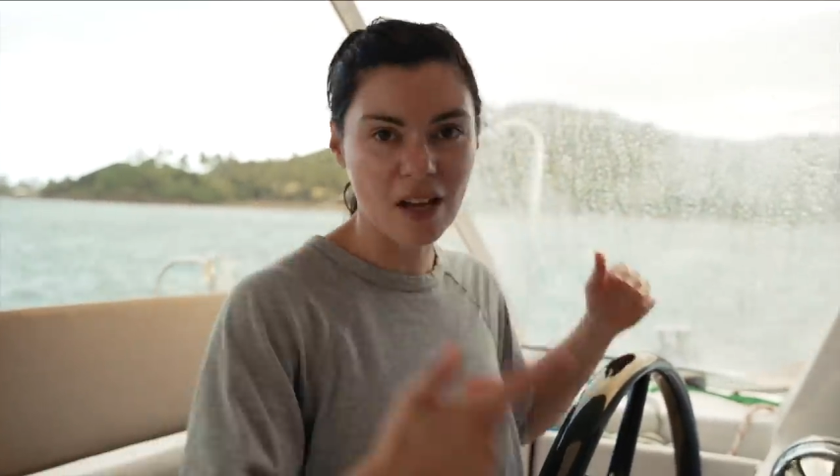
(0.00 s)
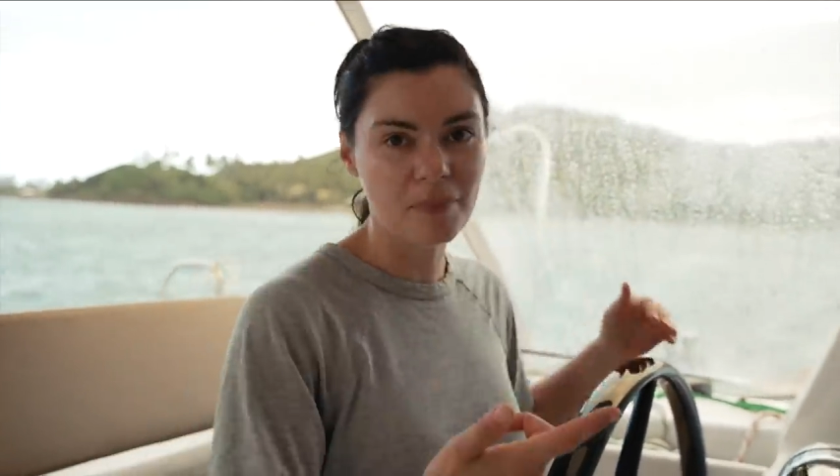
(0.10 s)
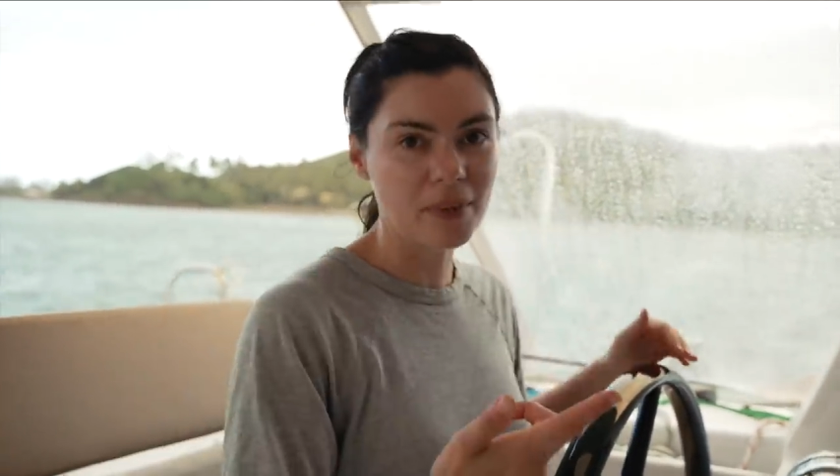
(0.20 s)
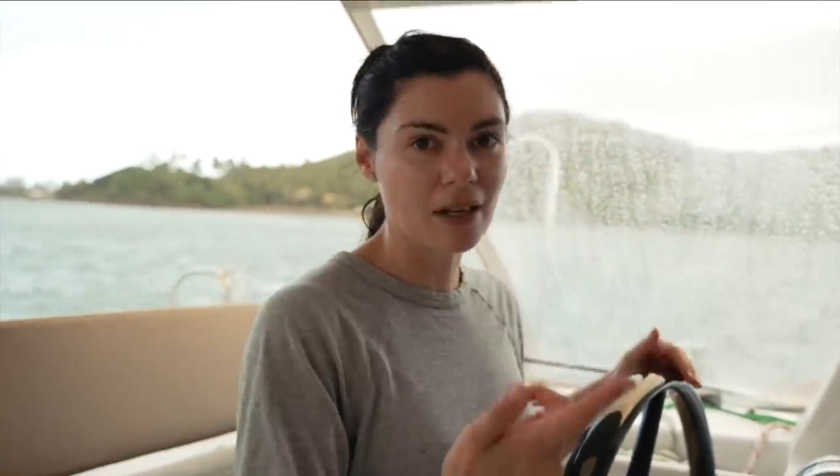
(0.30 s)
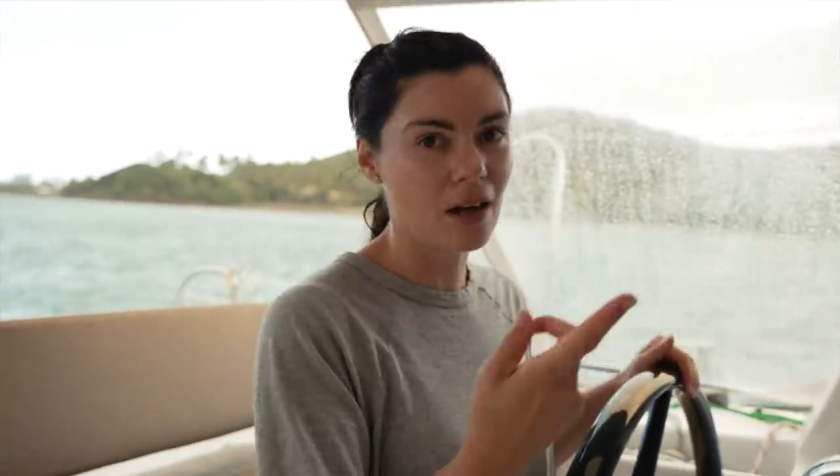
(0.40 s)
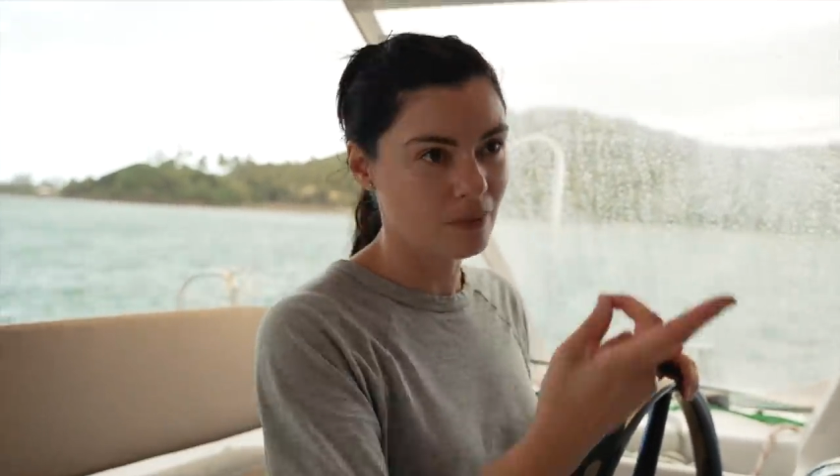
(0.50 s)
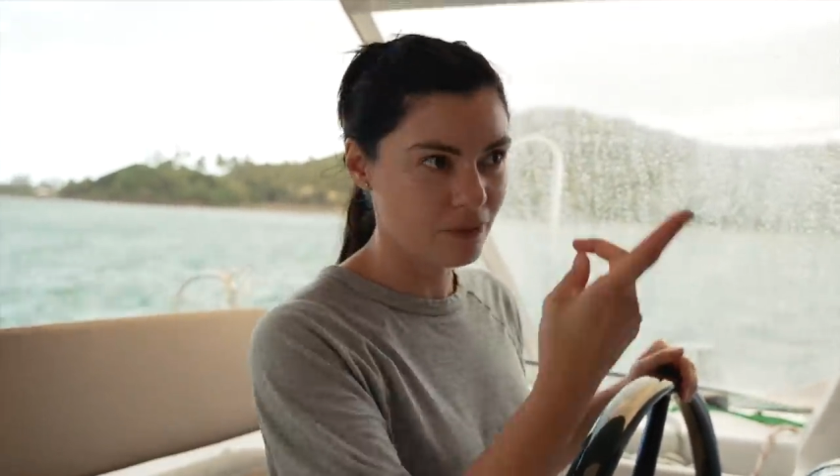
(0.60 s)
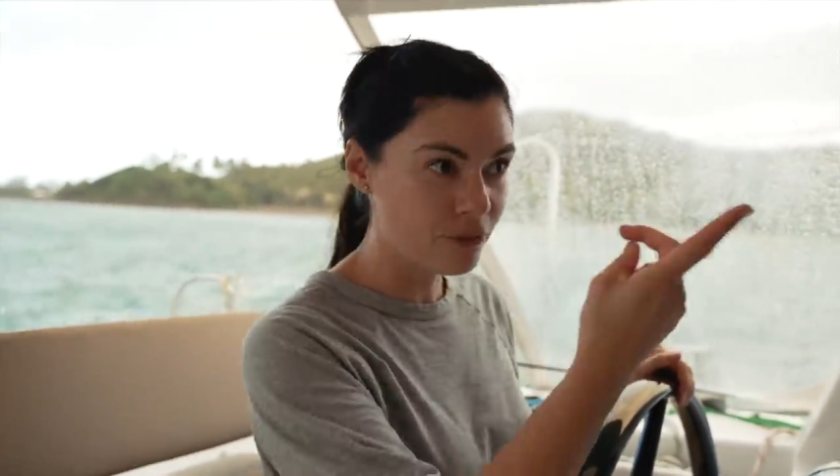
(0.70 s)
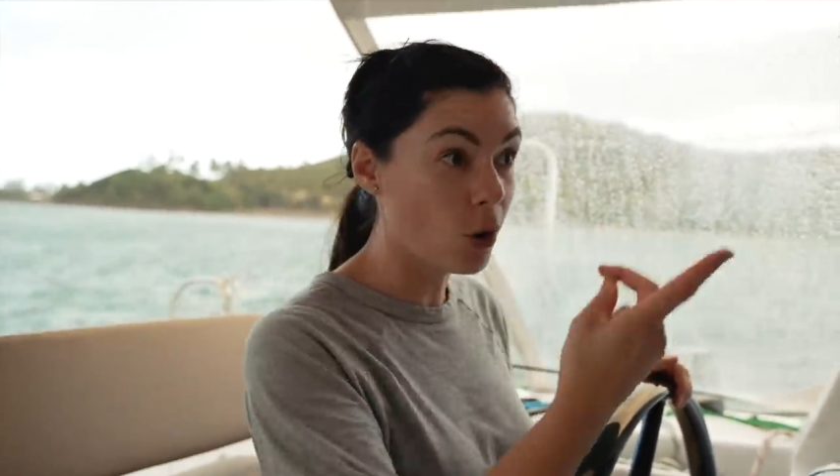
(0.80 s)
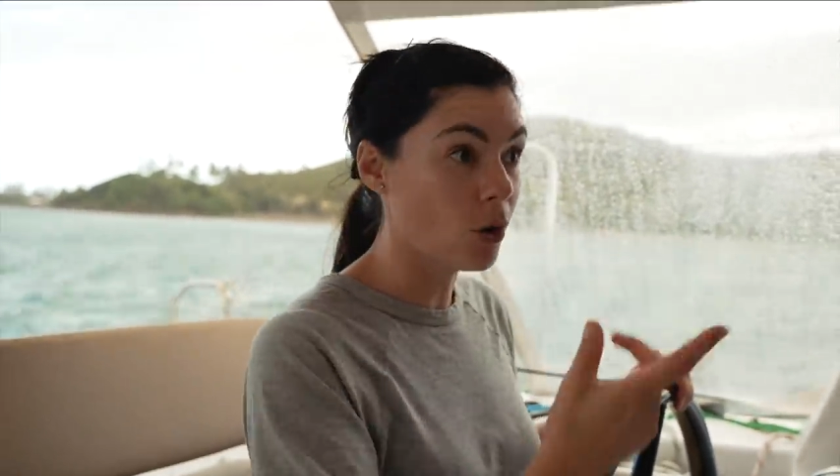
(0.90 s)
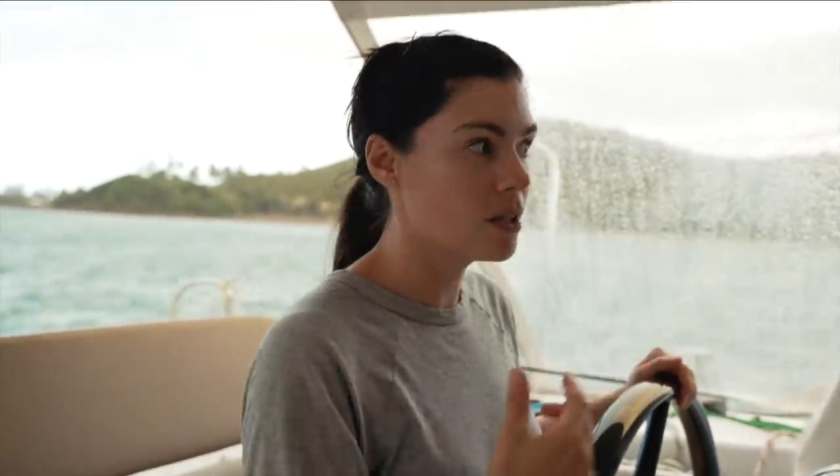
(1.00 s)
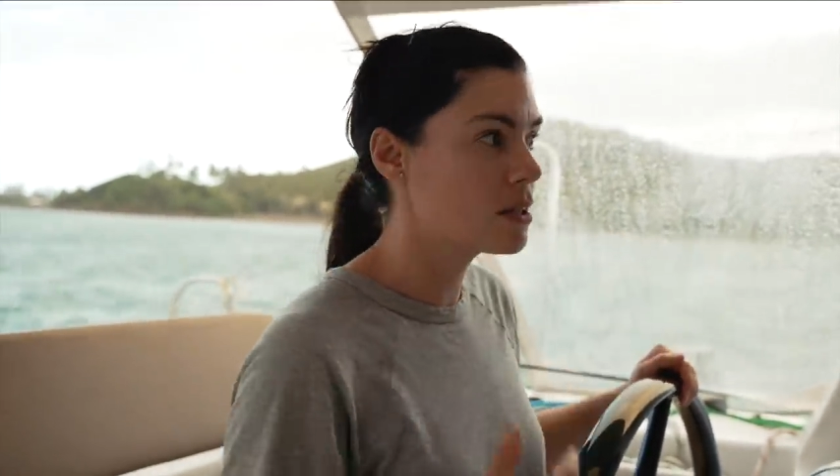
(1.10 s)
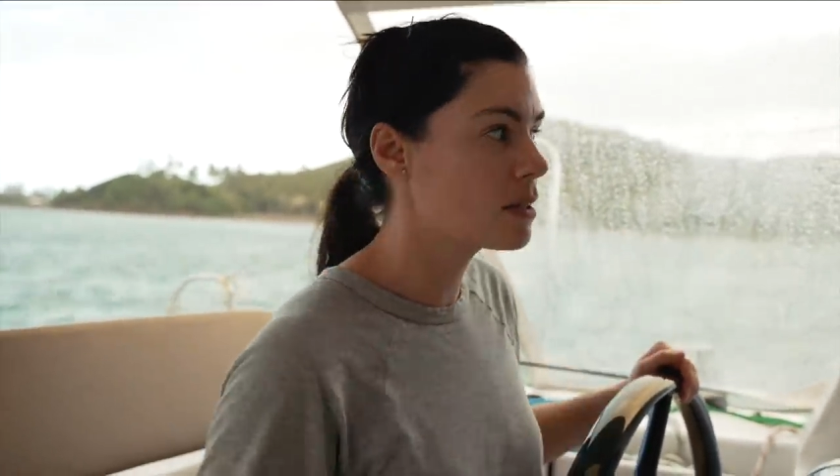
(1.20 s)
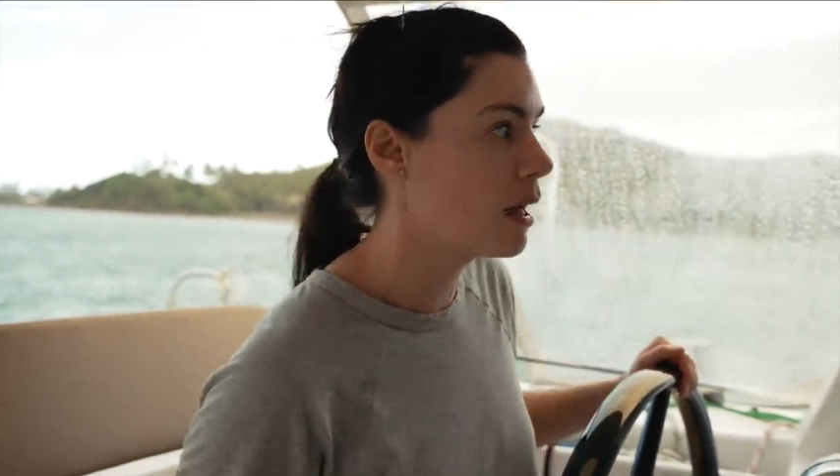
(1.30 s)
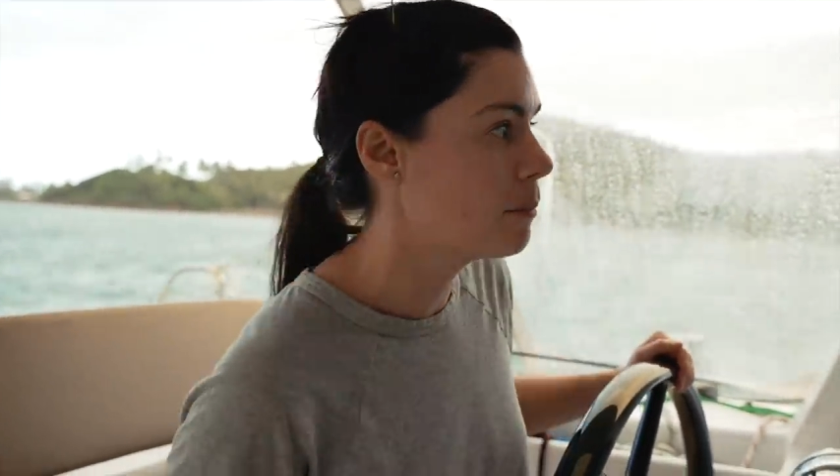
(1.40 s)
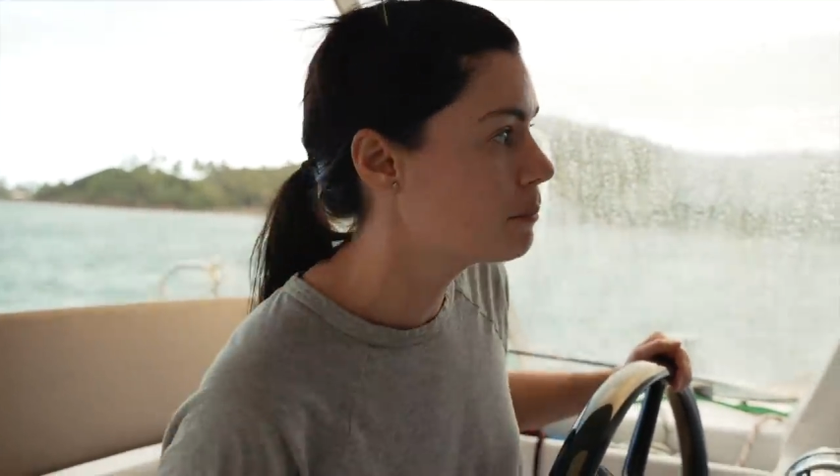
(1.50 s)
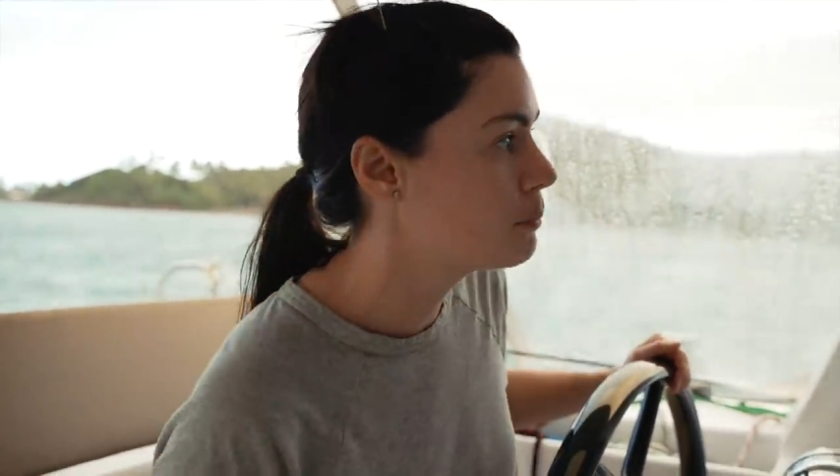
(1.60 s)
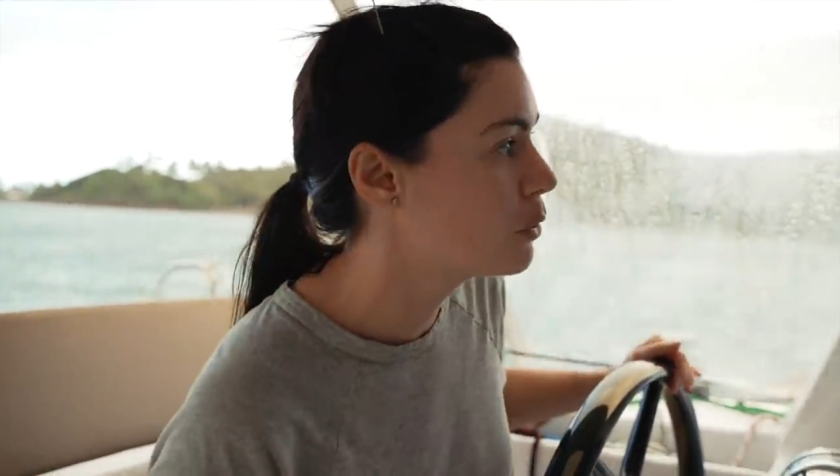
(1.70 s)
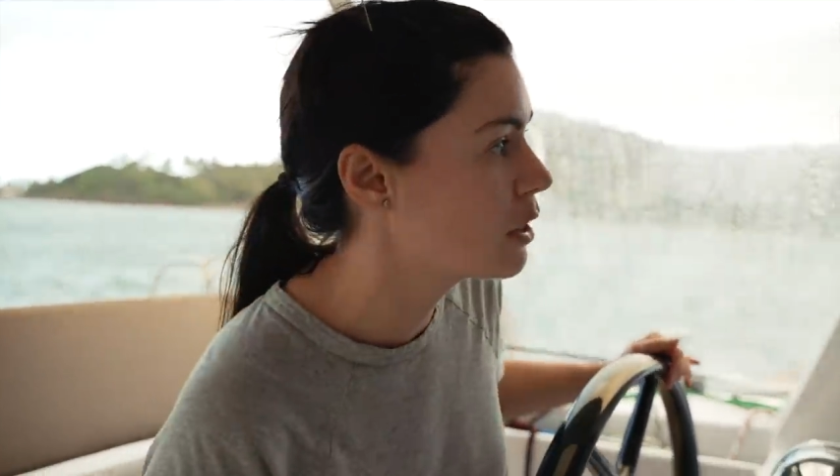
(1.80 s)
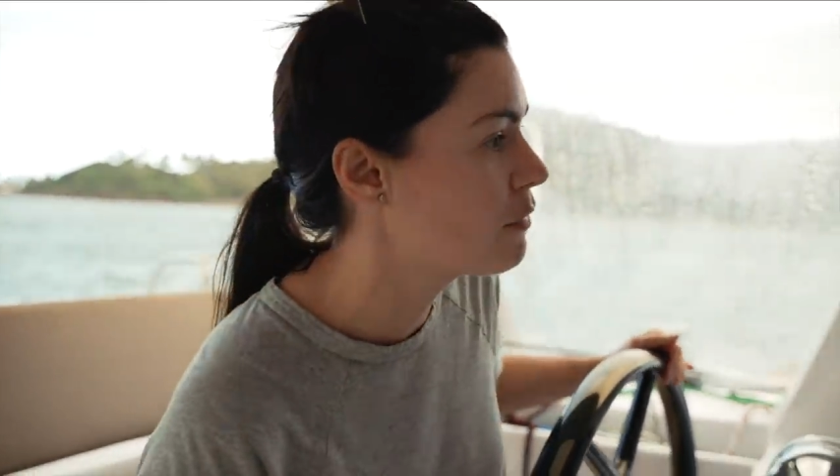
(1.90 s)
I've been bored
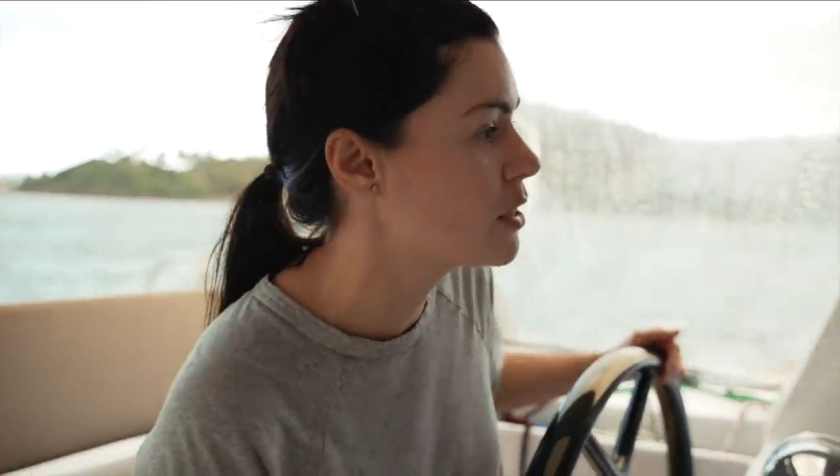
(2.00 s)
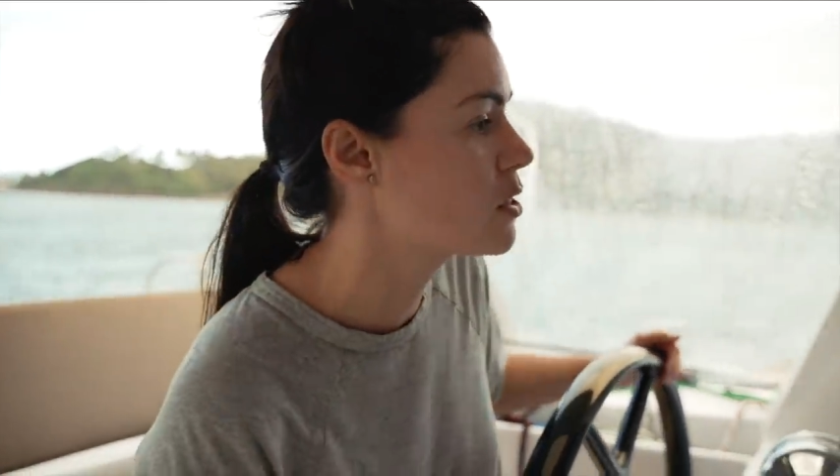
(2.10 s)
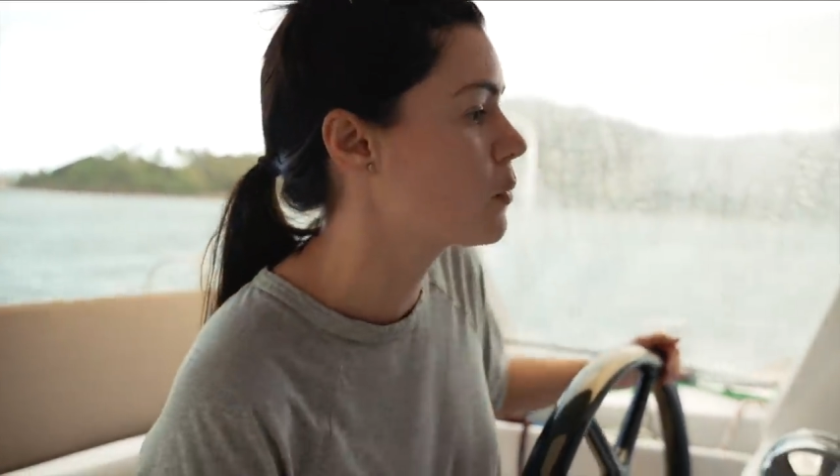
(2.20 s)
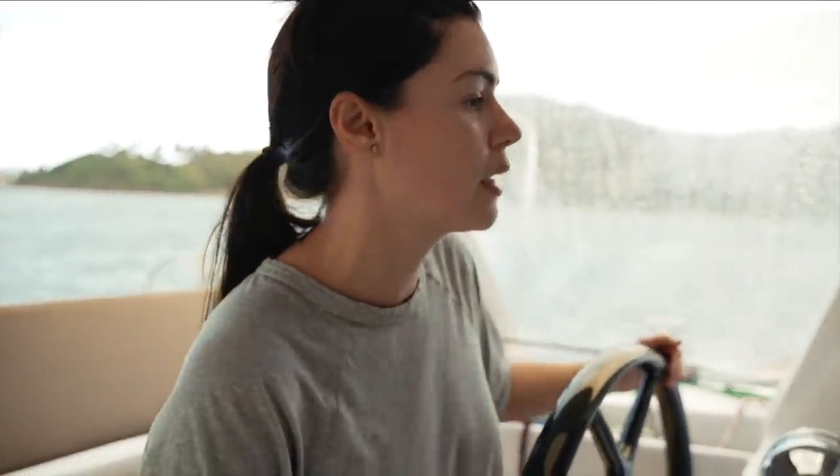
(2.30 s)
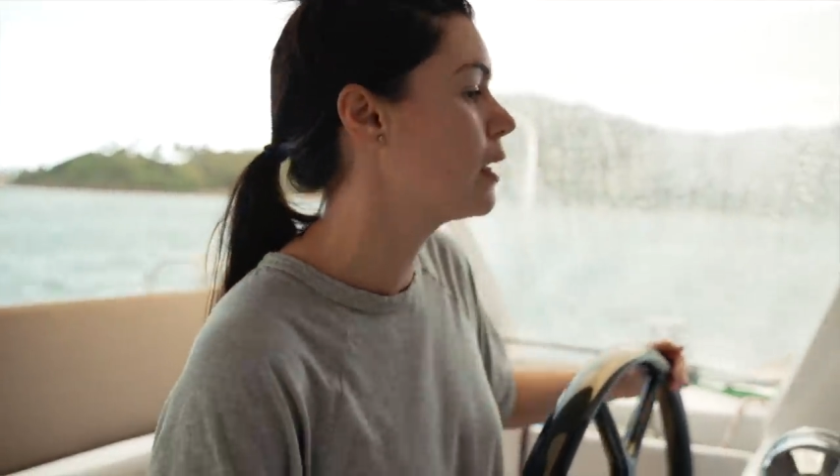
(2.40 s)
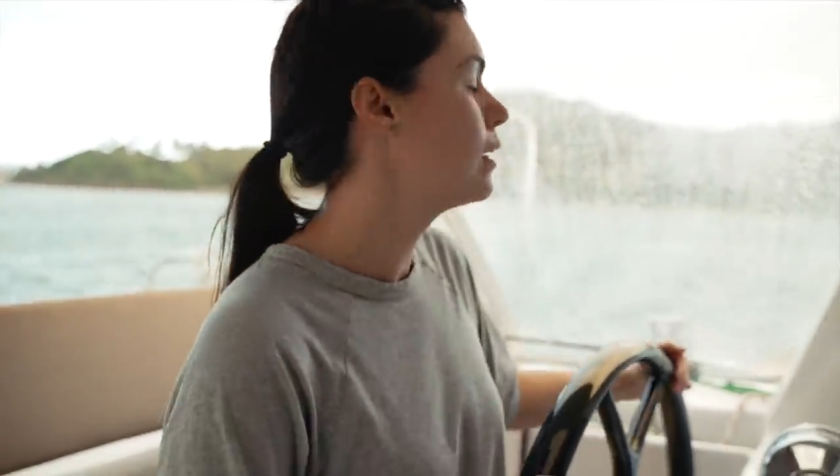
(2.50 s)
putting the fenders away.